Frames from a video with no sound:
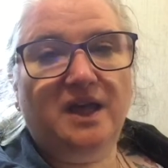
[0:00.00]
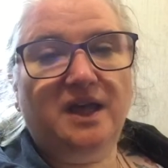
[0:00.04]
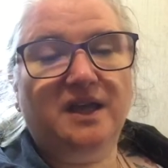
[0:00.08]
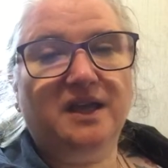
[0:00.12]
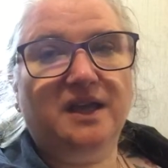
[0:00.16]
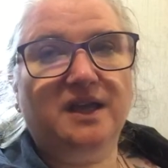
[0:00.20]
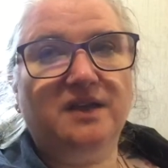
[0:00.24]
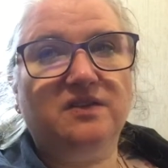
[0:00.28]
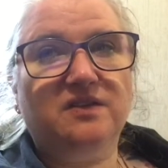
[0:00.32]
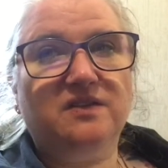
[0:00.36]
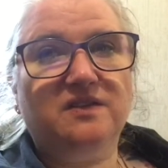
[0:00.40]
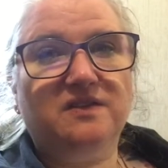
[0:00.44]

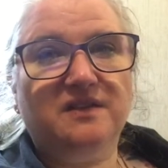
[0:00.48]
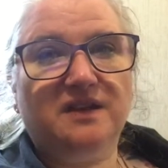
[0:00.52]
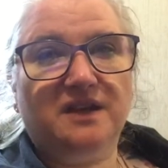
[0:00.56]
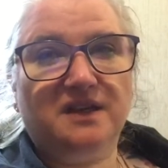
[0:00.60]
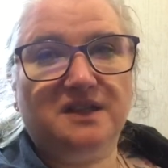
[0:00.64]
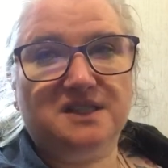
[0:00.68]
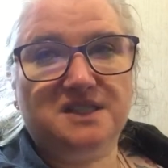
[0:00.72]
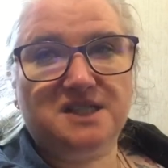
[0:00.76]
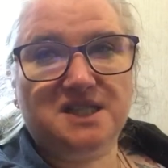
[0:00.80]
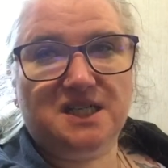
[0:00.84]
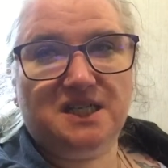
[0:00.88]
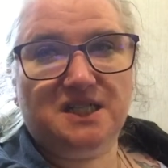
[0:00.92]
get
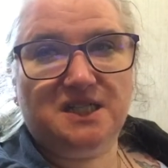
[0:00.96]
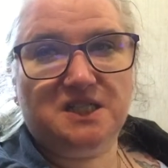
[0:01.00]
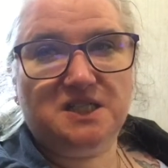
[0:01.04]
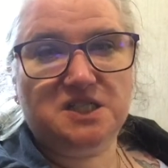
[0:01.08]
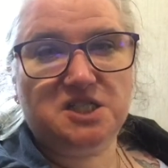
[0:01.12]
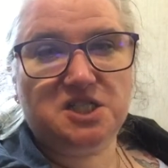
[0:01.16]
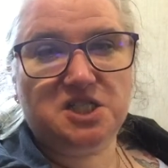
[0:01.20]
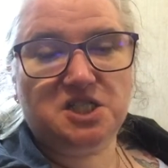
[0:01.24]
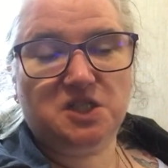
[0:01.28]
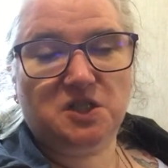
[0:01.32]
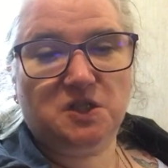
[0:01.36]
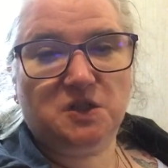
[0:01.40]
sucked
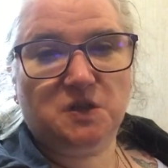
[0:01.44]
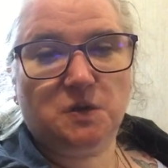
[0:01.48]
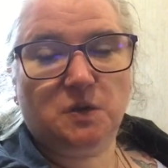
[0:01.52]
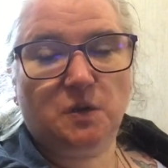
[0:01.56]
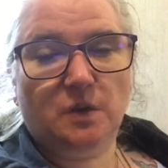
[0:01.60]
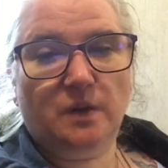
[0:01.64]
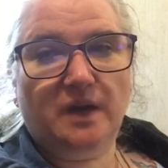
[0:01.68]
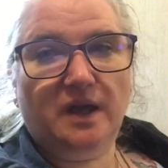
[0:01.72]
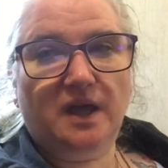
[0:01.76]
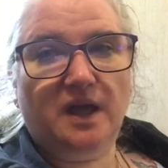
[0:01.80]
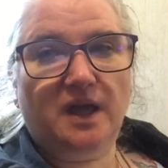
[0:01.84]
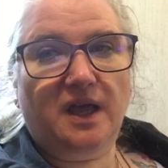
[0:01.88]

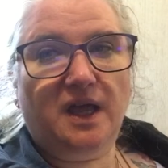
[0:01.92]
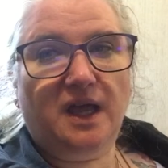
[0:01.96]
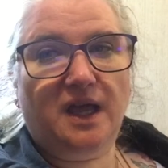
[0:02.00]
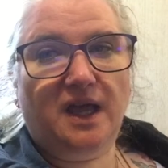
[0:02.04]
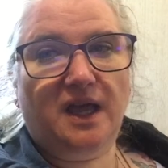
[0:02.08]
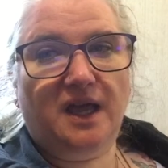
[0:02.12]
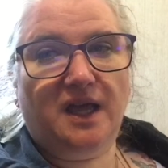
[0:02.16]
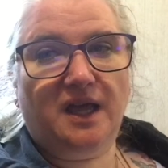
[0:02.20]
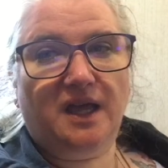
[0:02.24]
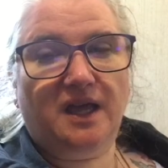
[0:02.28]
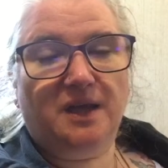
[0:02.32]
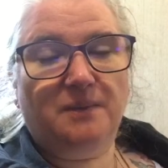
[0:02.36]
into
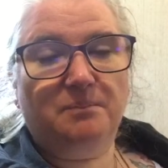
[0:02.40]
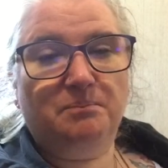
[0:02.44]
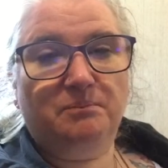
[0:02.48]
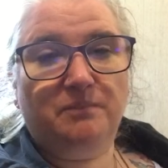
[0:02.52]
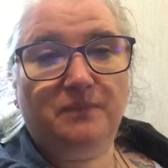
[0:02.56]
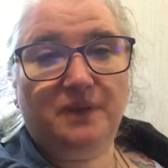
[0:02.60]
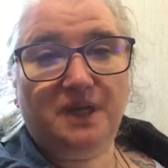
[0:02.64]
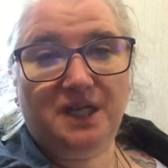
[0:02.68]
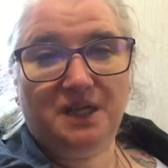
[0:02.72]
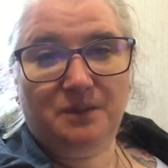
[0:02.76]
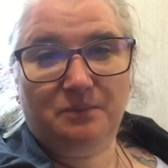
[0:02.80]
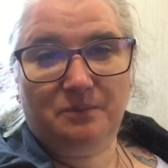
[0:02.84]
a
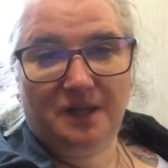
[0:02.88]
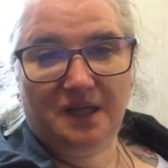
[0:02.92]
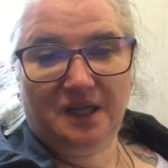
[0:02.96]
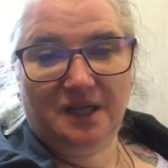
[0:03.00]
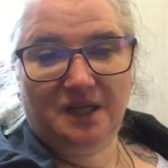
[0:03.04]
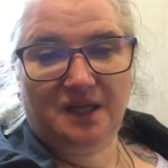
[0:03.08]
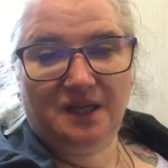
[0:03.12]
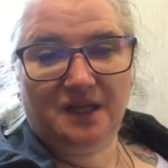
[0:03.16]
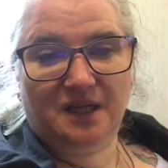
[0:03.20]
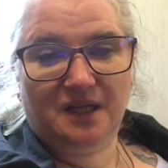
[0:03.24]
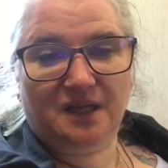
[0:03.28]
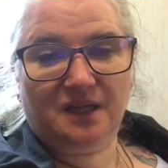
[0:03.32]
money
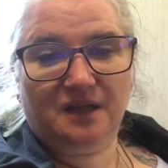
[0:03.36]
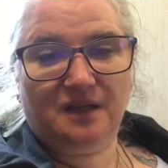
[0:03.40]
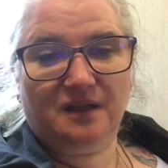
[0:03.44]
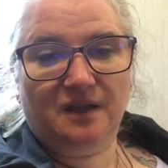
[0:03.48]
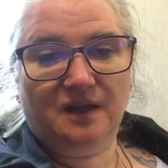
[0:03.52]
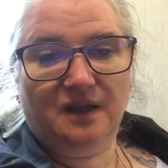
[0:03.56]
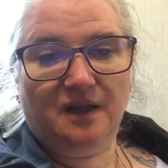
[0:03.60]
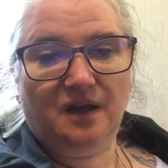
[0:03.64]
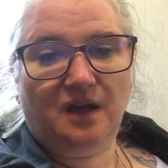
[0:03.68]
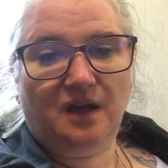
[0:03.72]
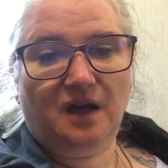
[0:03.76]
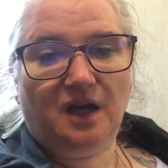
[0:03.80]
making
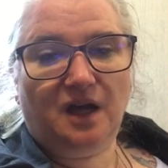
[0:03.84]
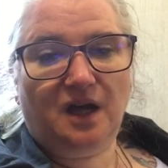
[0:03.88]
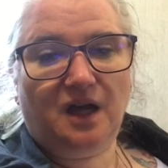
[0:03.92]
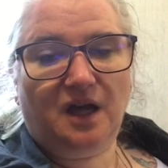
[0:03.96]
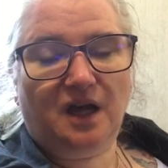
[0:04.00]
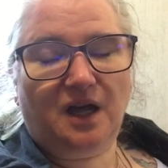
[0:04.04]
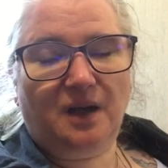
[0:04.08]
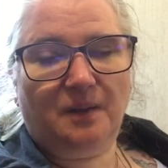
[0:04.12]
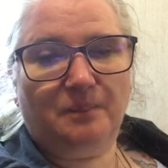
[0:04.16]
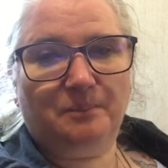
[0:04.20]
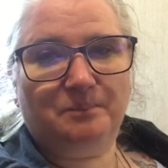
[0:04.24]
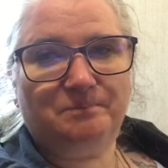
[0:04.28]

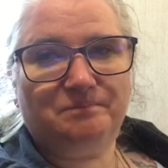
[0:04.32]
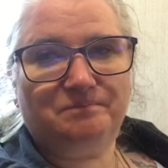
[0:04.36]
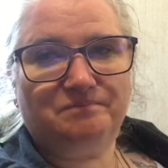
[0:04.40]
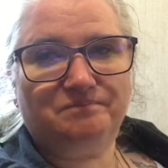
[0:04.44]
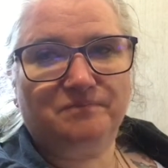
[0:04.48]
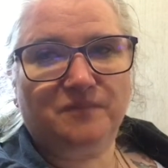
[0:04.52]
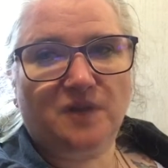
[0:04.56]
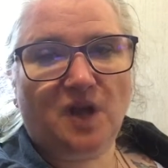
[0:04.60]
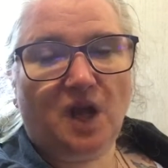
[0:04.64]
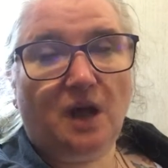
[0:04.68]
um,